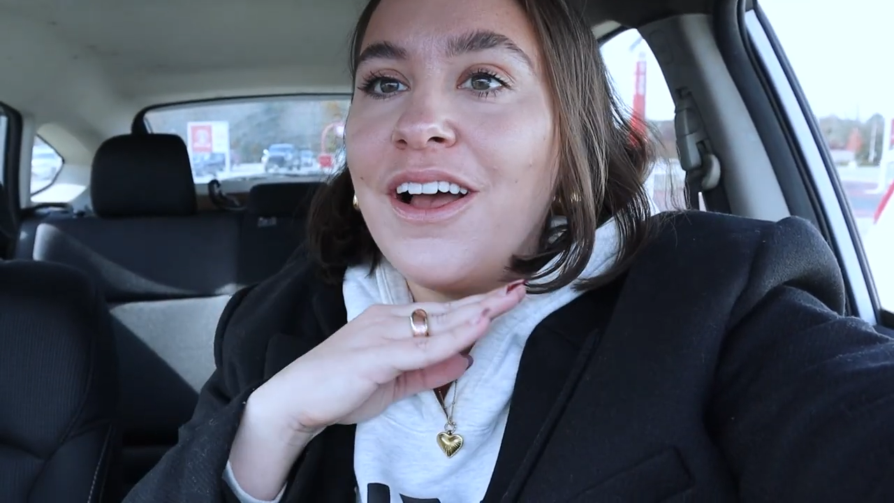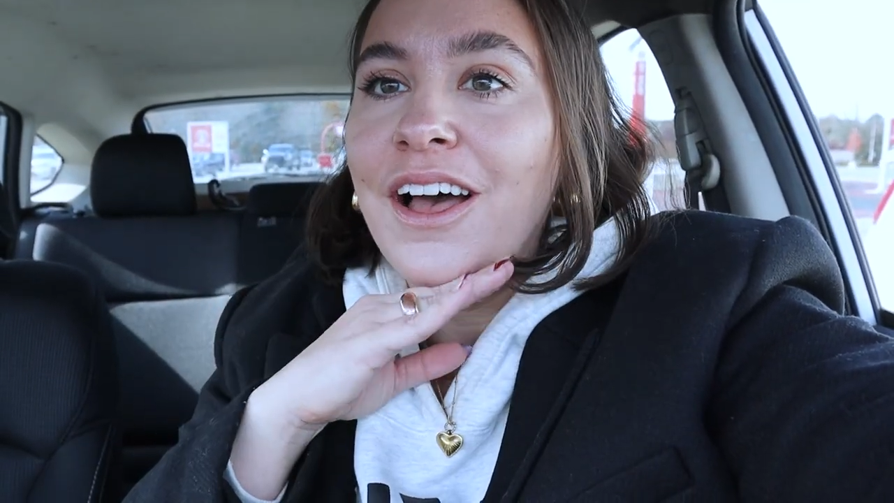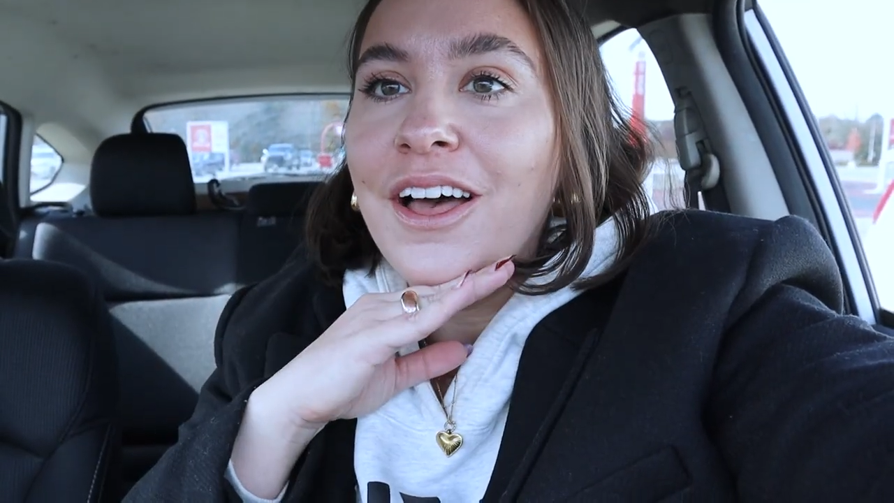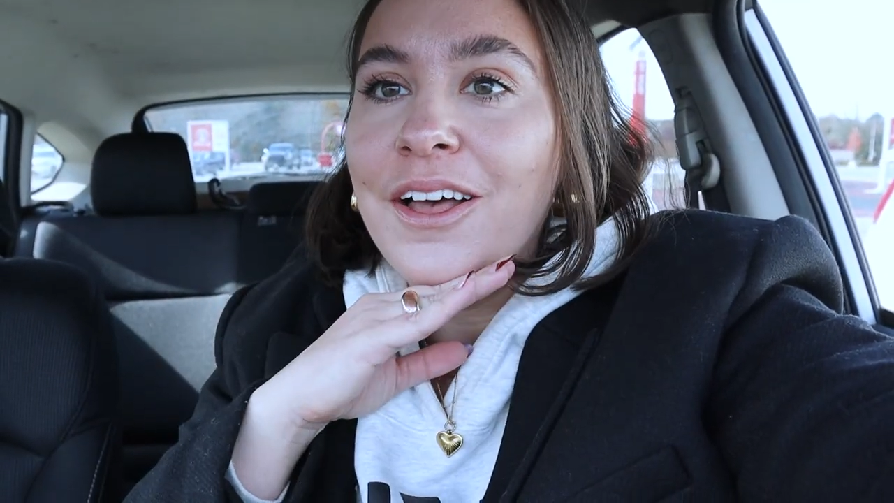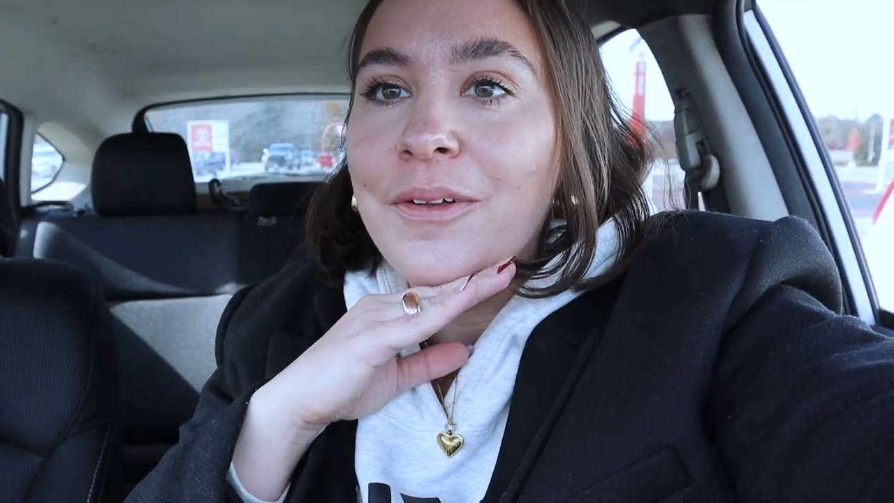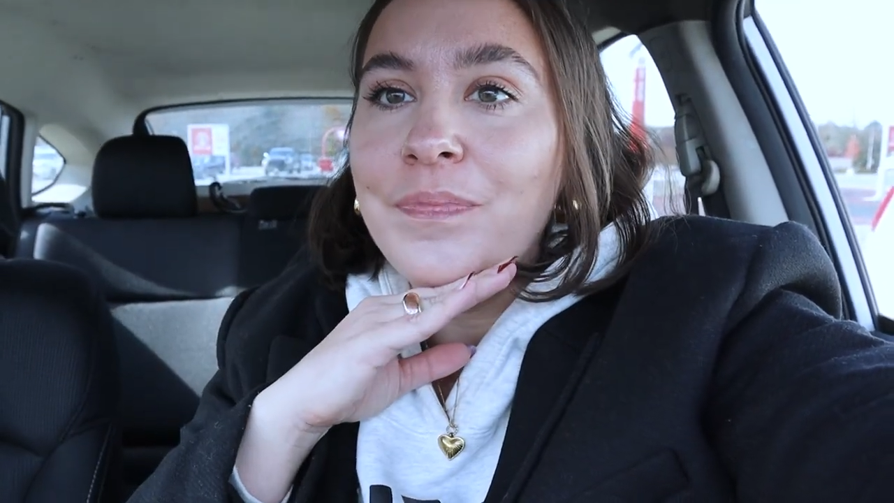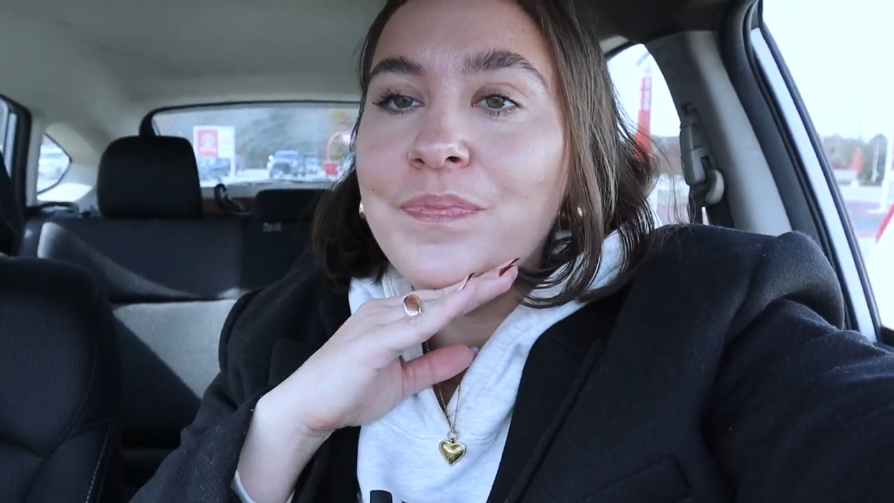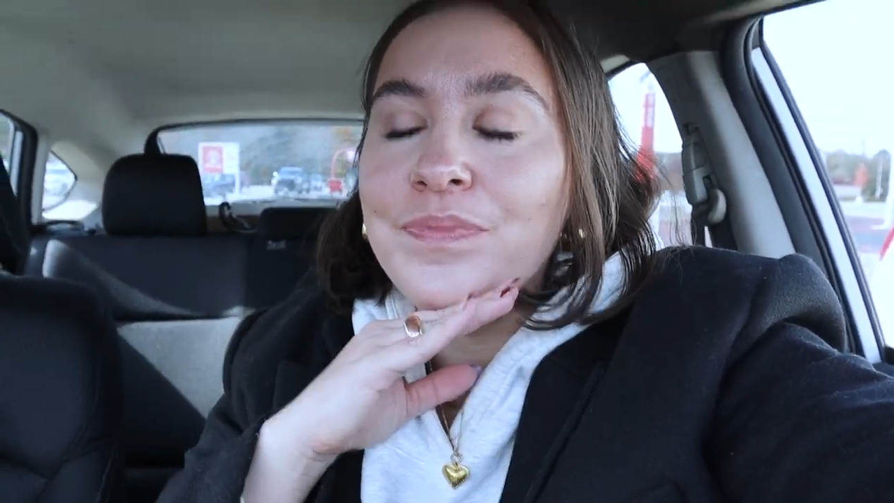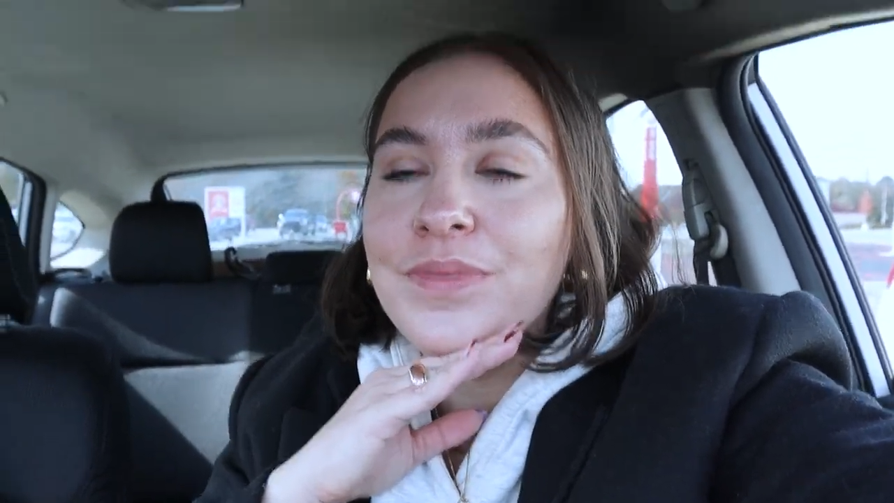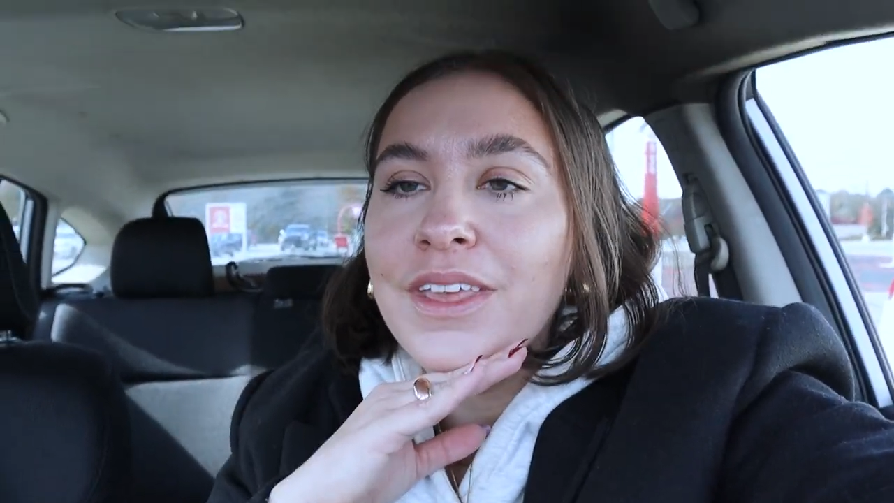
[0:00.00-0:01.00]
Um,
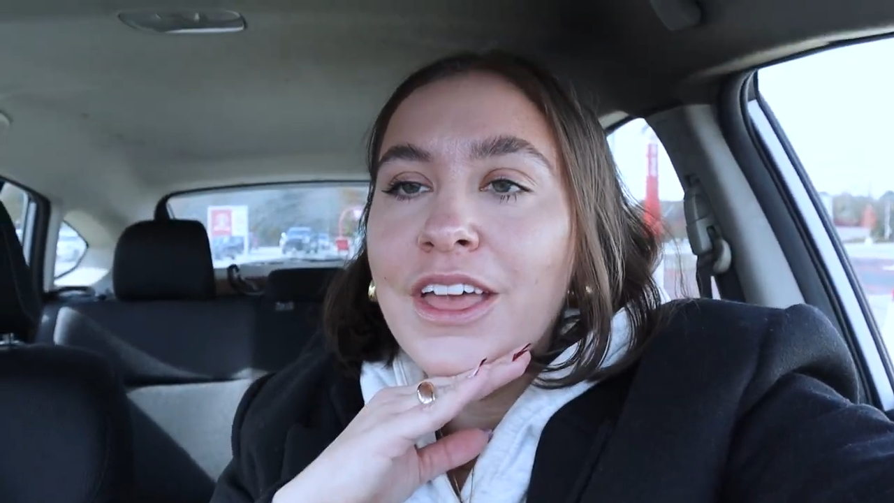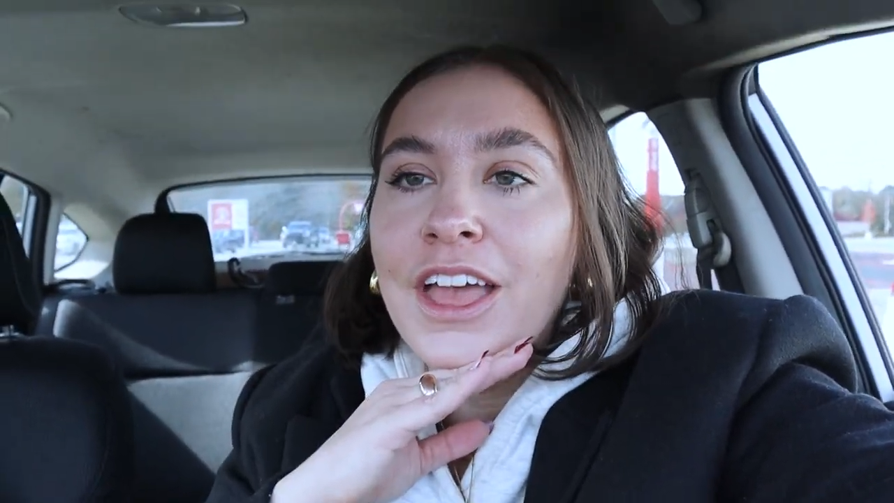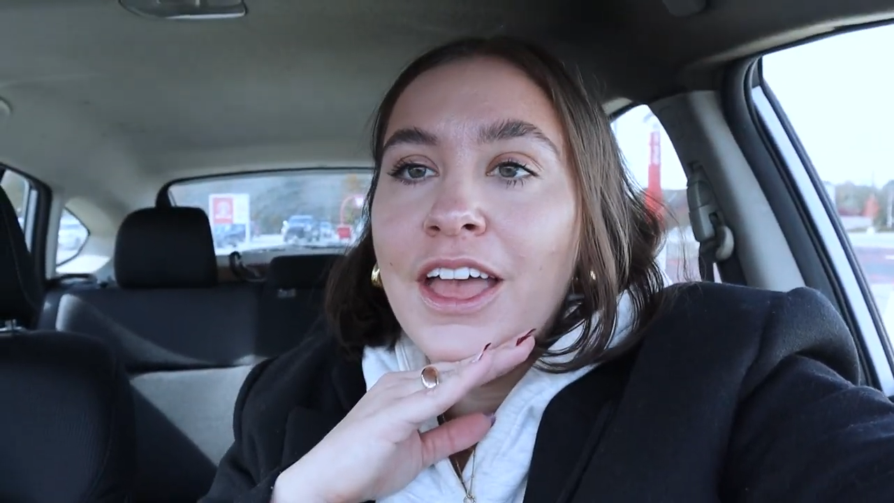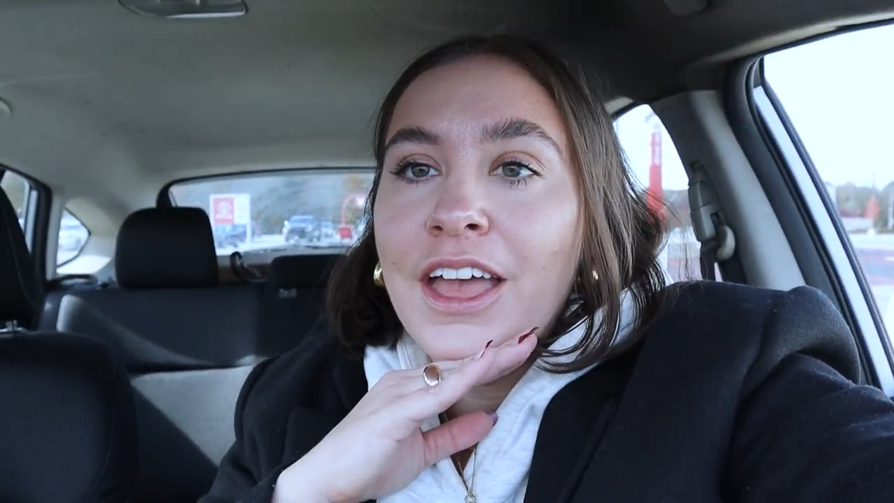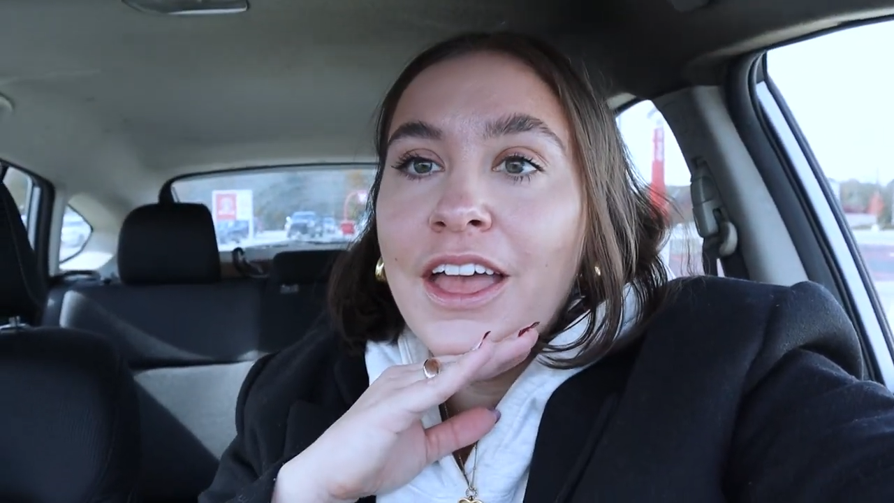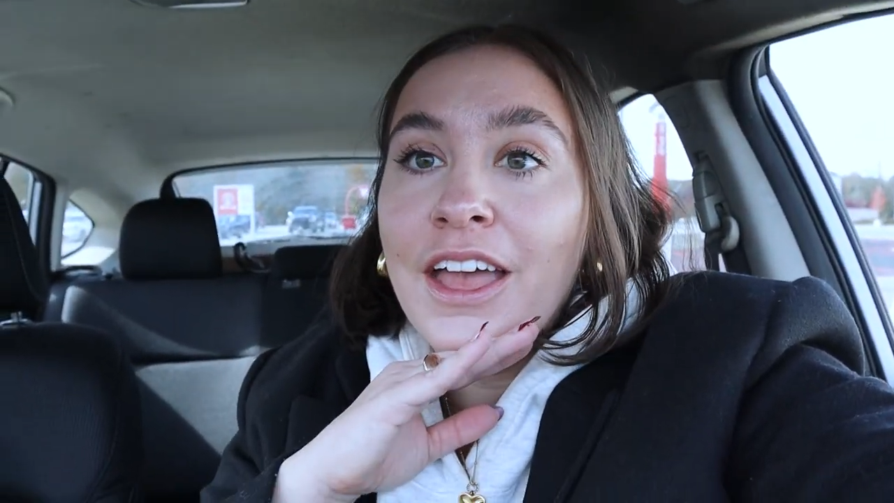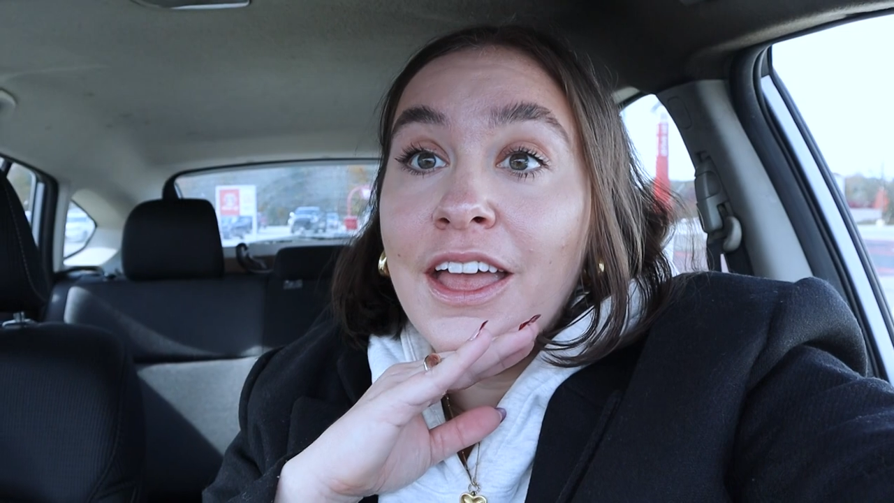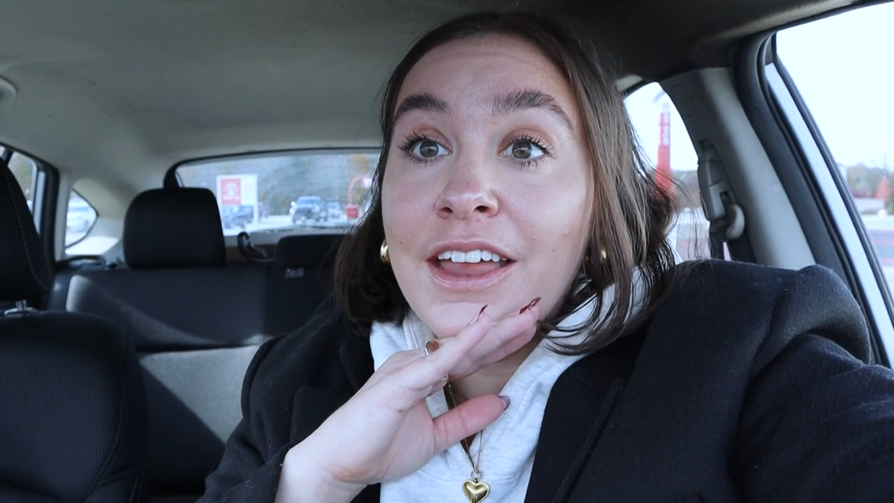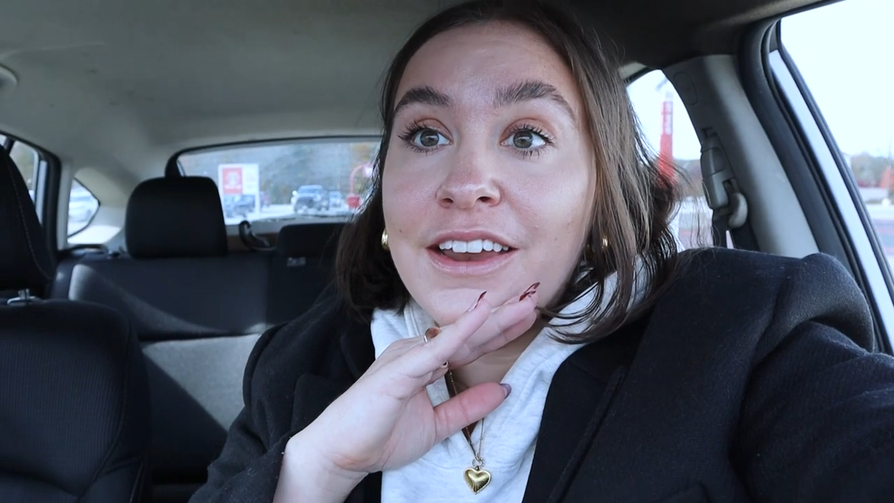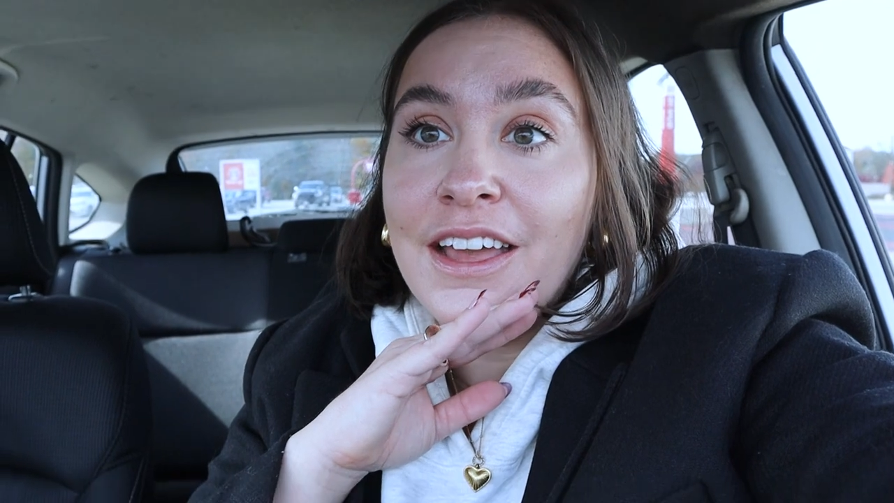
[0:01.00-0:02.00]

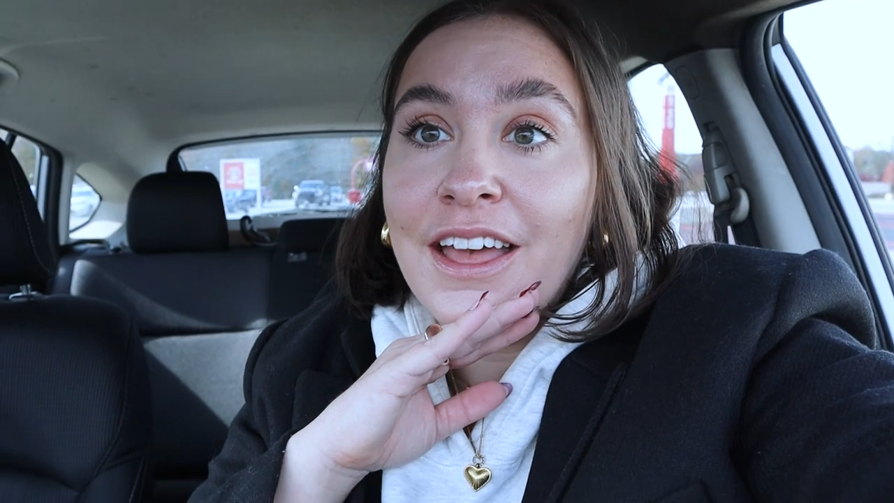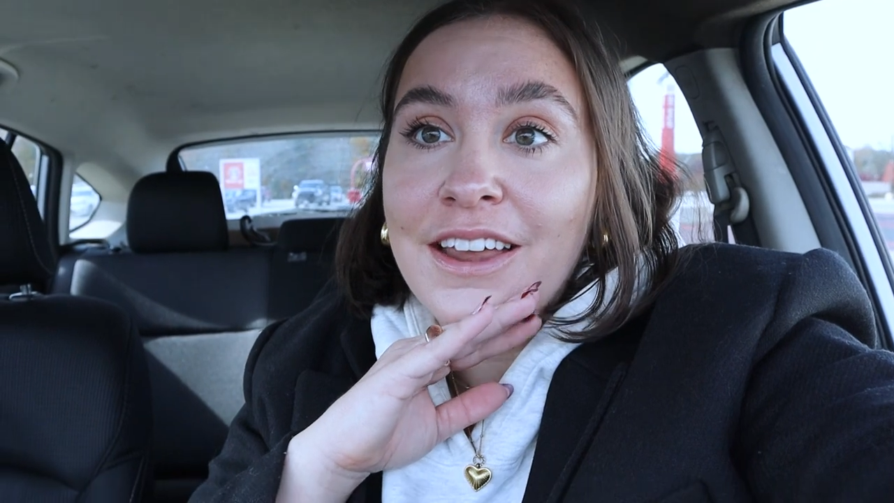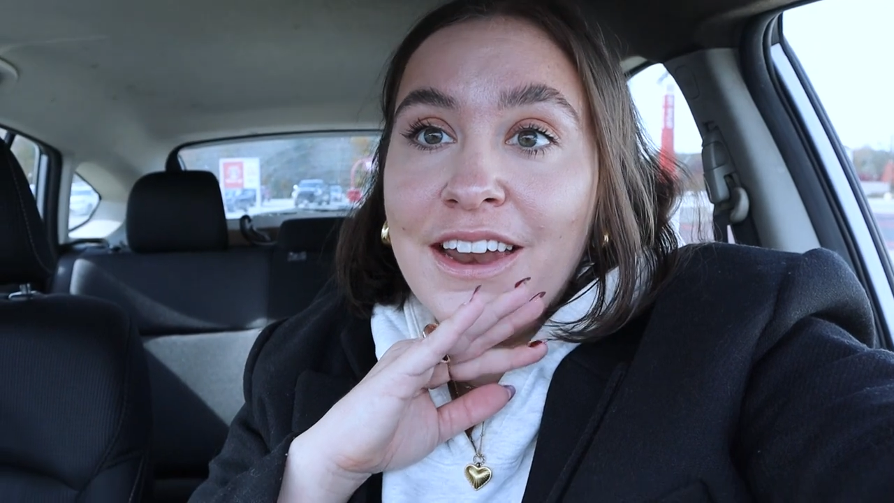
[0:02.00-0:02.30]
and yeah,